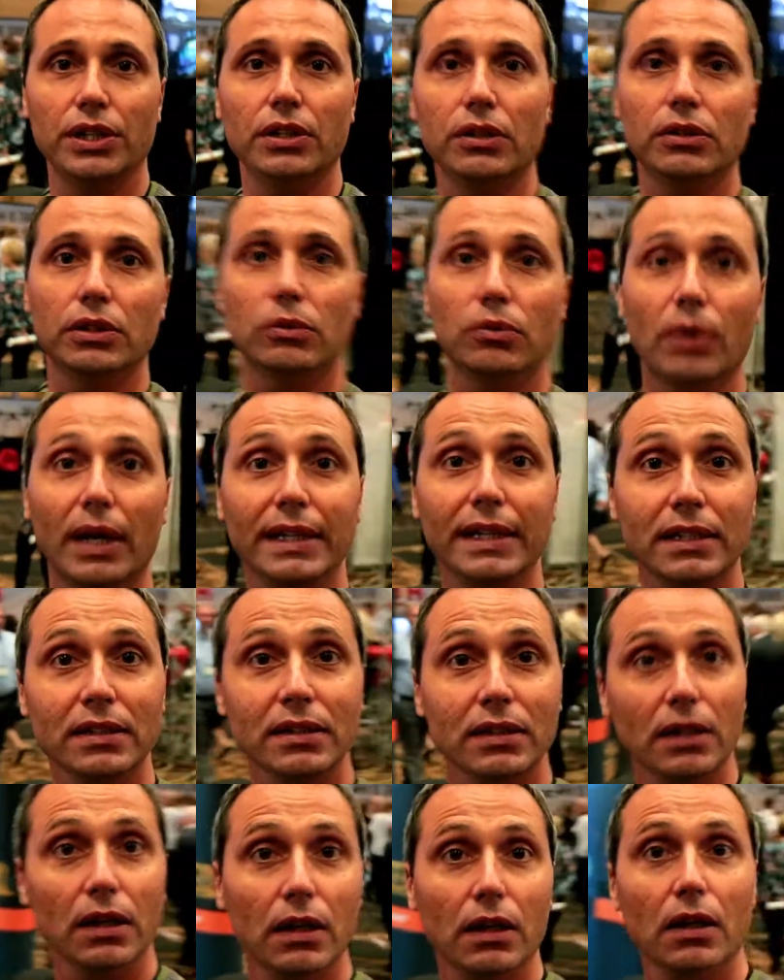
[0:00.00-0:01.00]
here on the right.
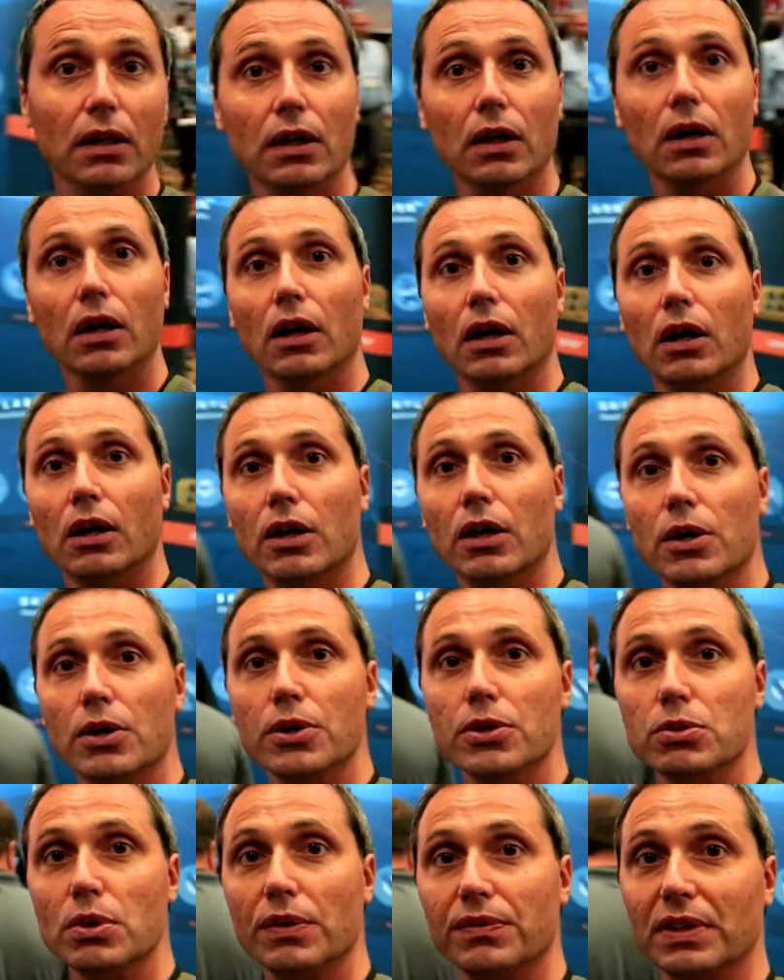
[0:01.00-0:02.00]

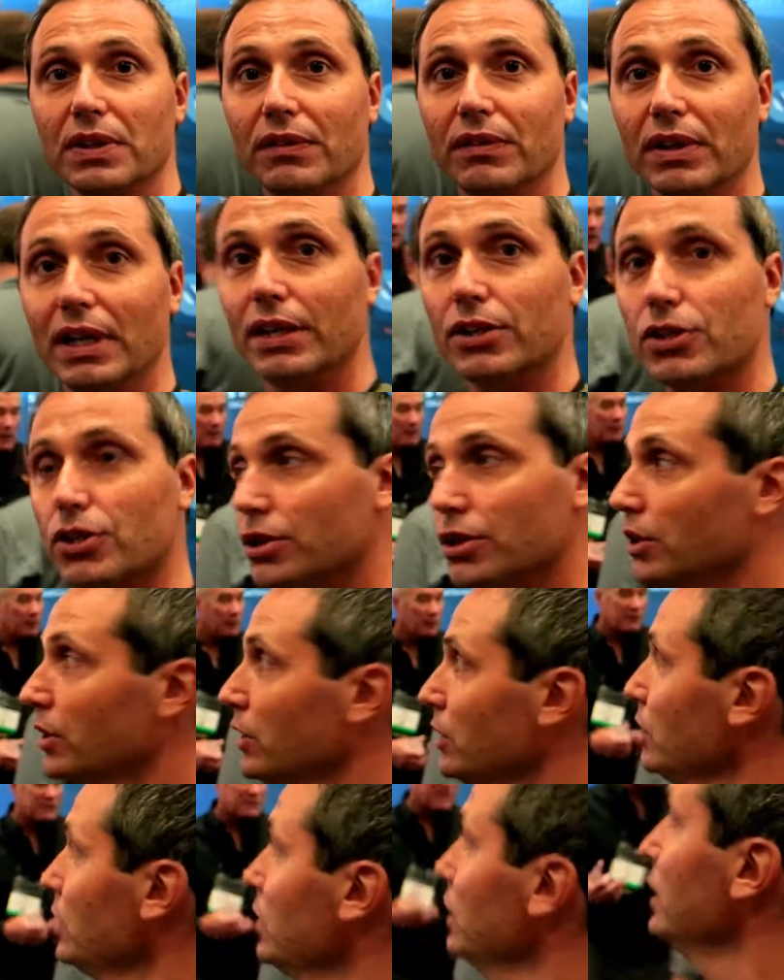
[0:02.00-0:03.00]
Swift
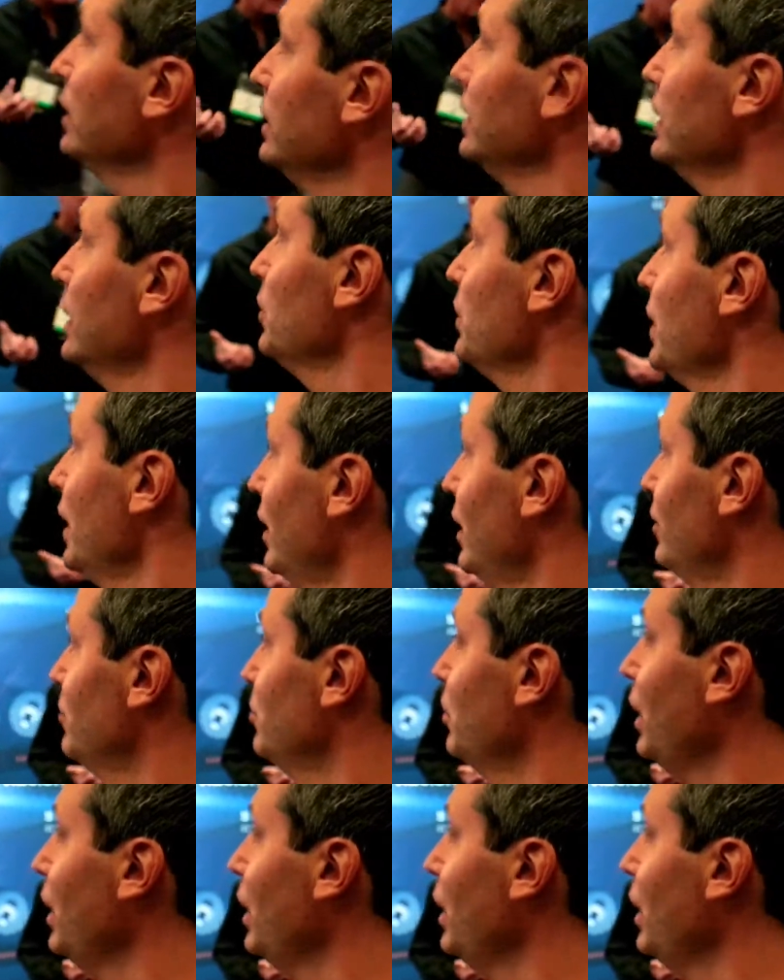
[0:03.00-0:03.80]
navigation, and then we have